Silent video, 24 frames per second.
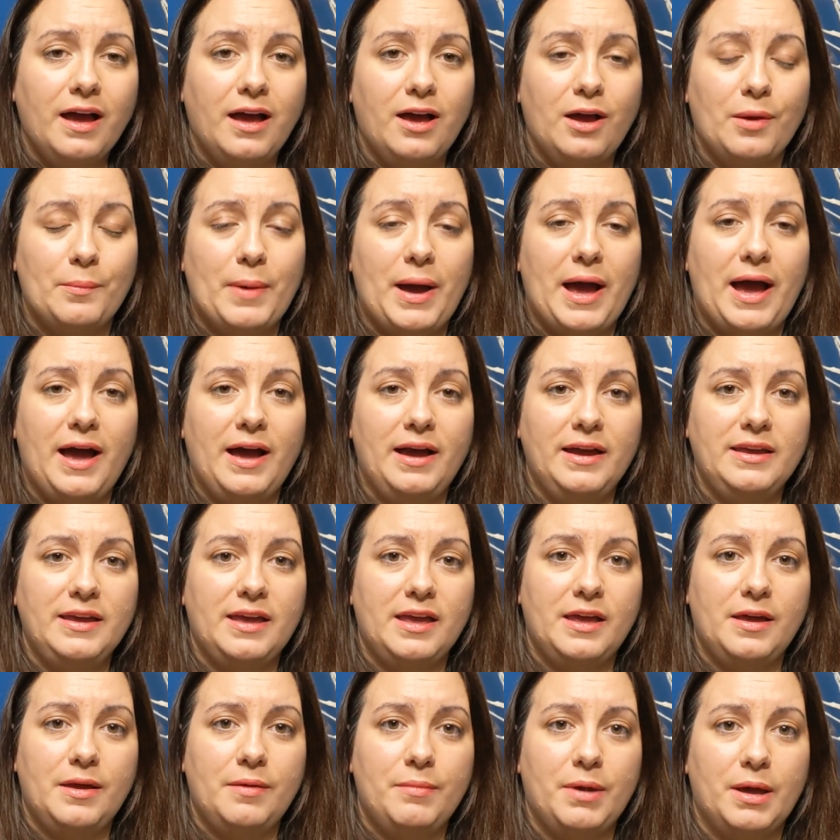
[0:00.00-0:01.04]
I
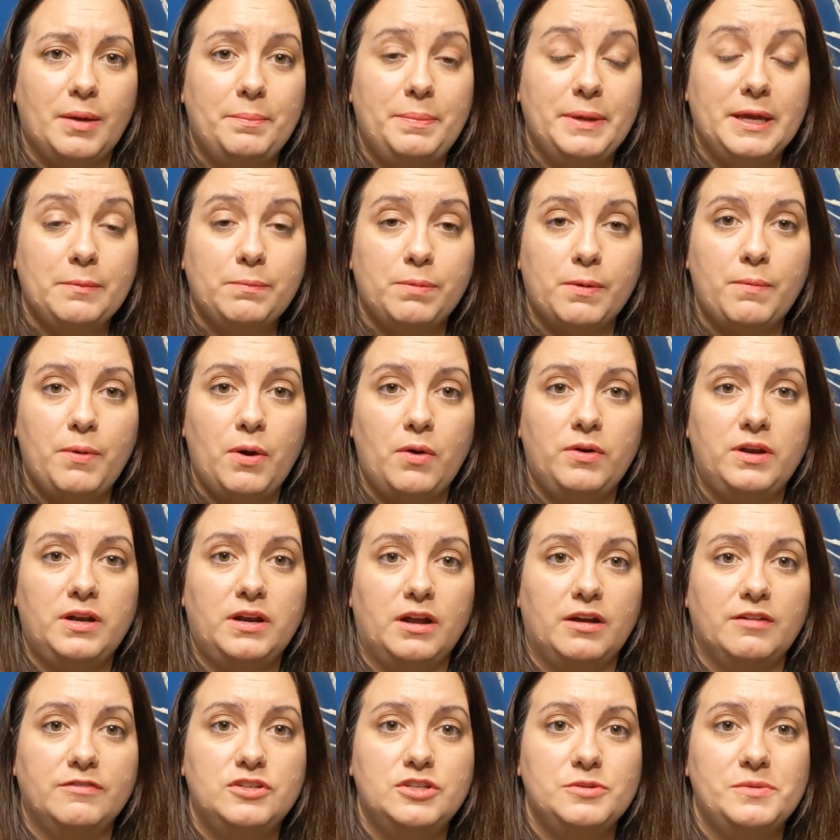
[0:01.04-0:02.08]
am a big
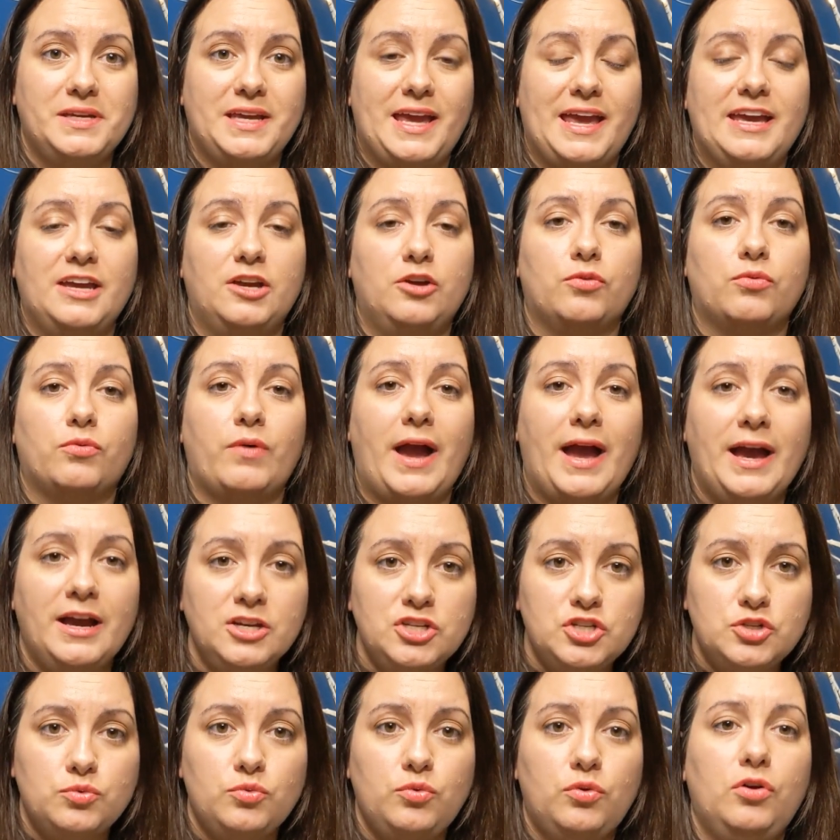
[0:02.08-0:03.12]
proponent of doing a
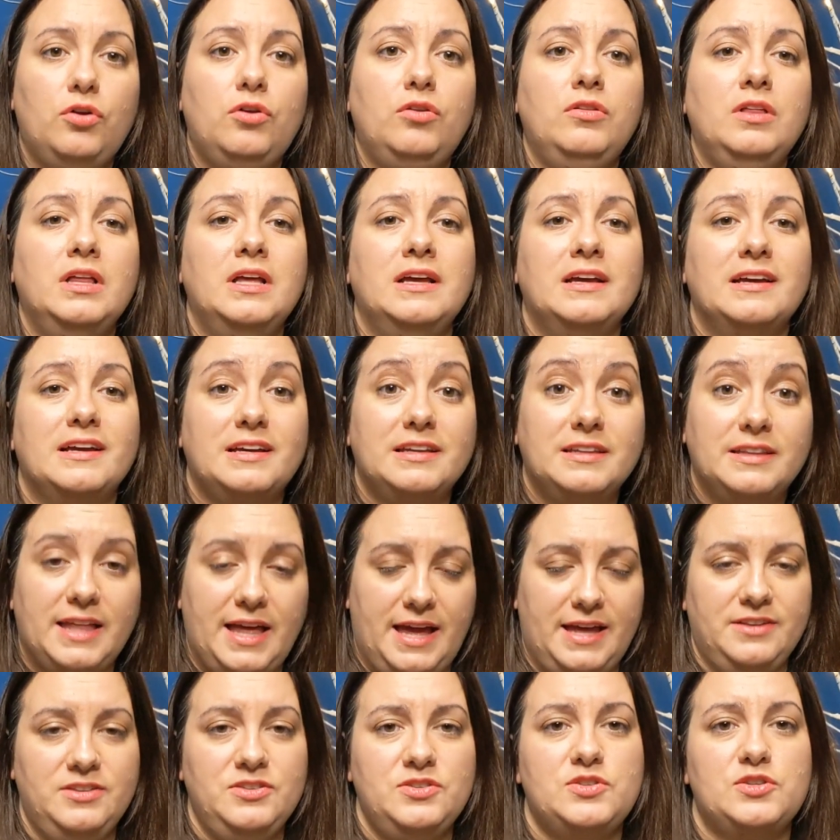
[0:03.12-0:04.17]
gradual
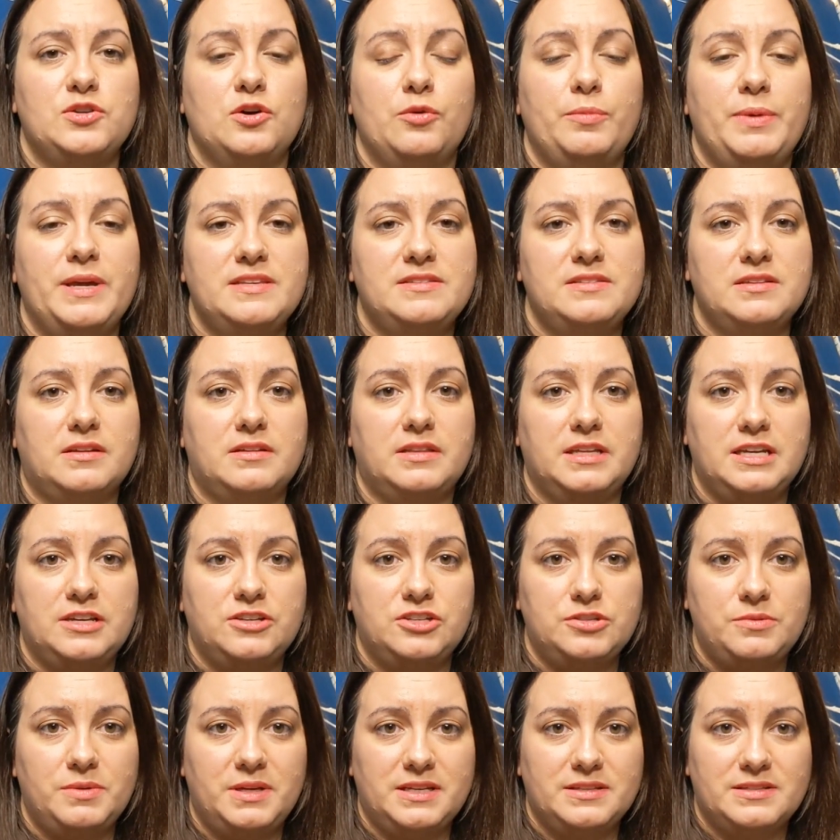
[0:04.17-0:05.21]
cleanse, so basically
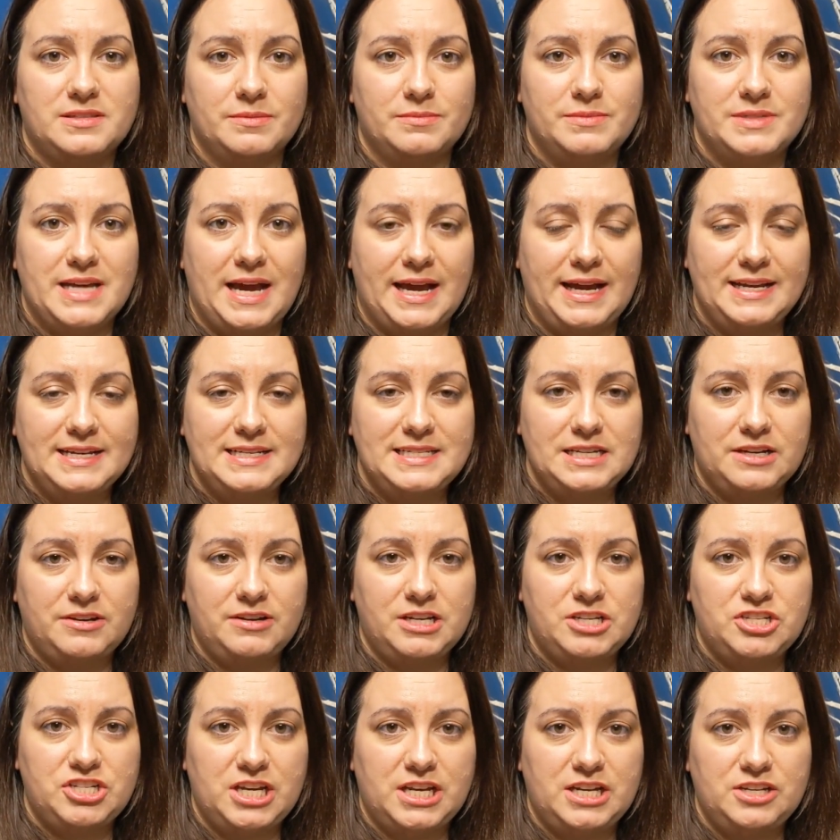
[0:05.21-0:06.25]
doing some
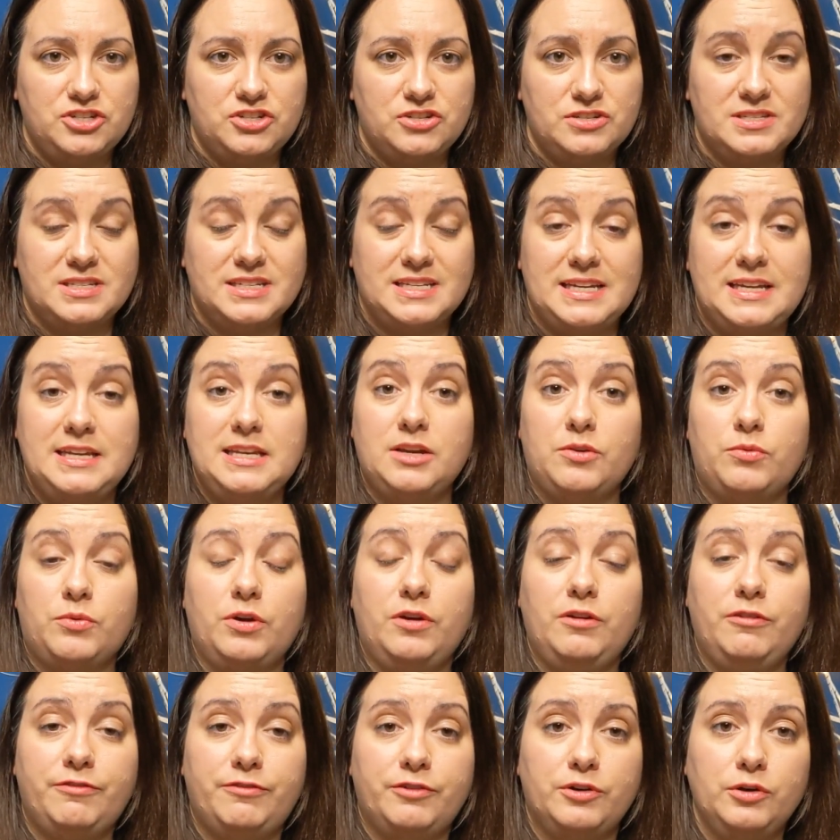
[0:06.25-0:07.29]
dietary changes and eating
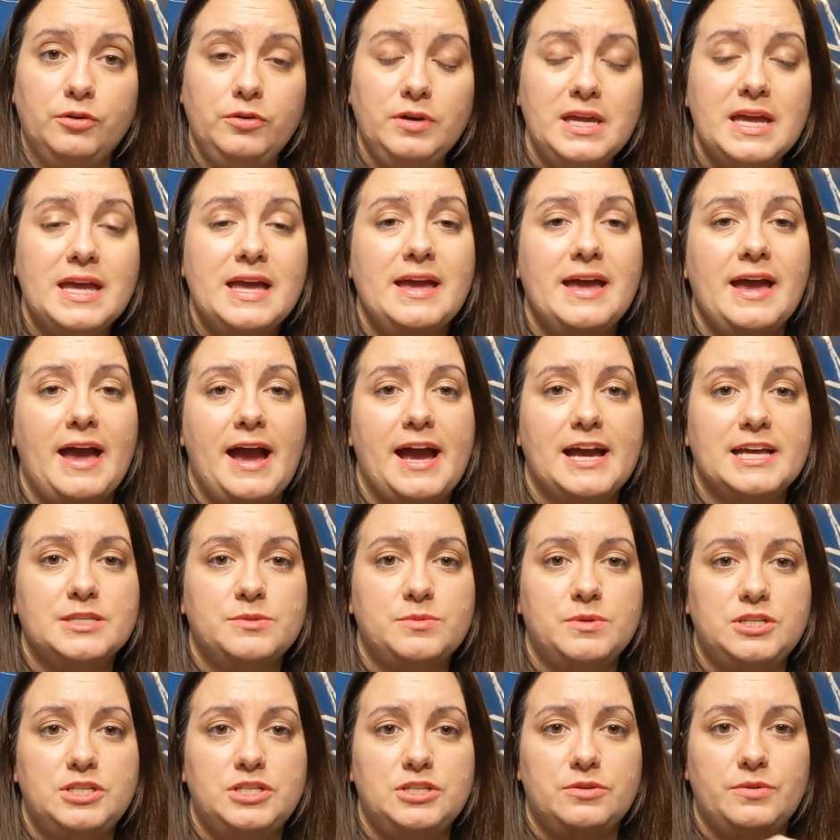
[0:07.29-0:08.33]
real food
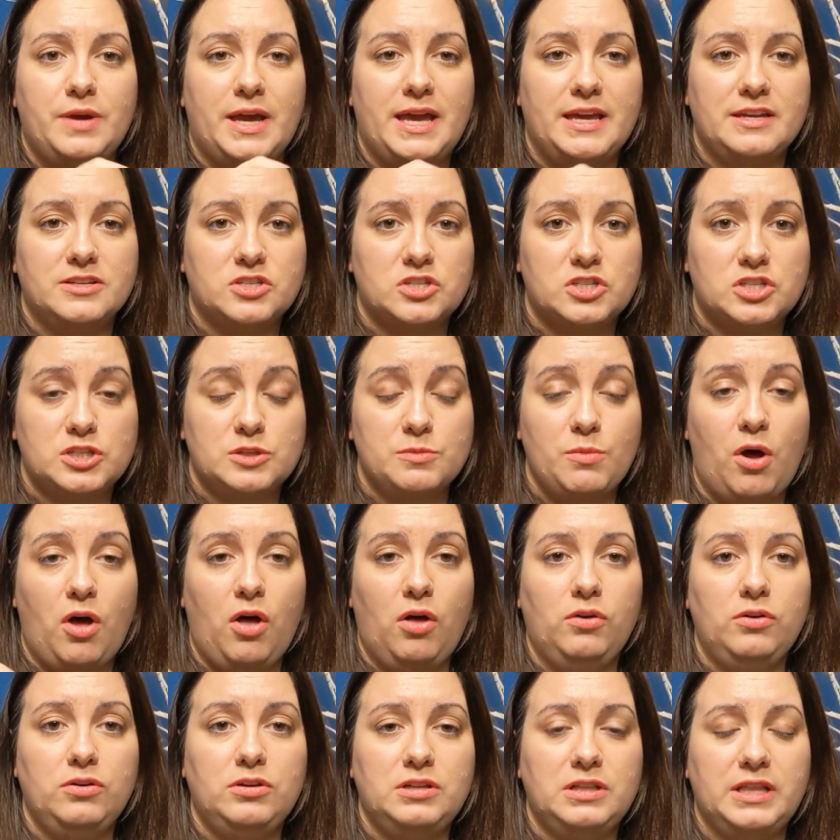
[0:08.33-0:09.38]
as we do a
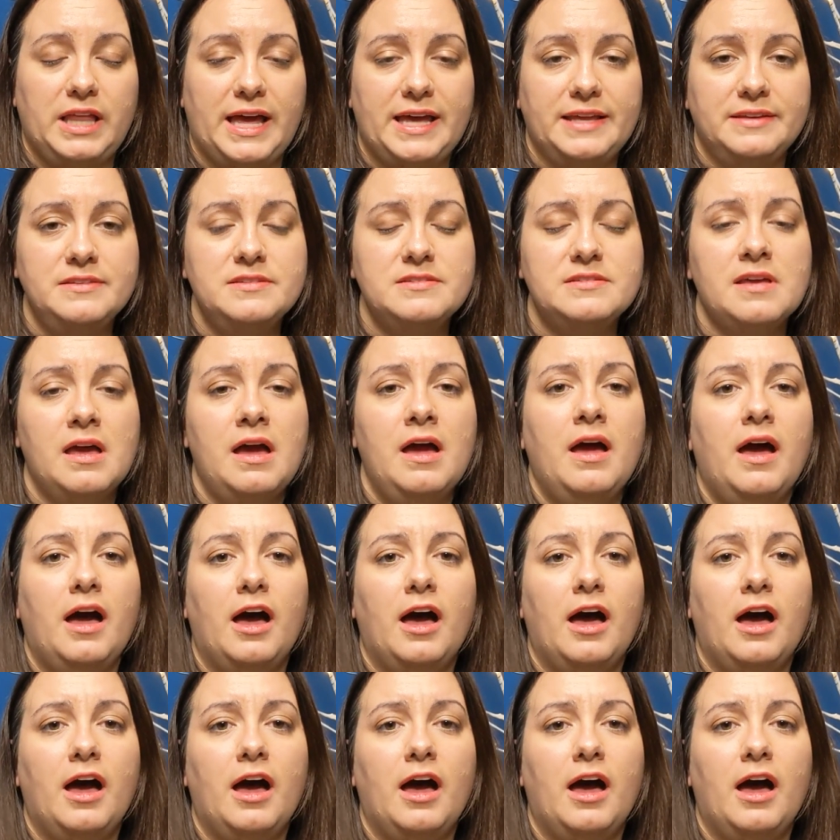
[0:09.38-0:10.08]
small cleanse.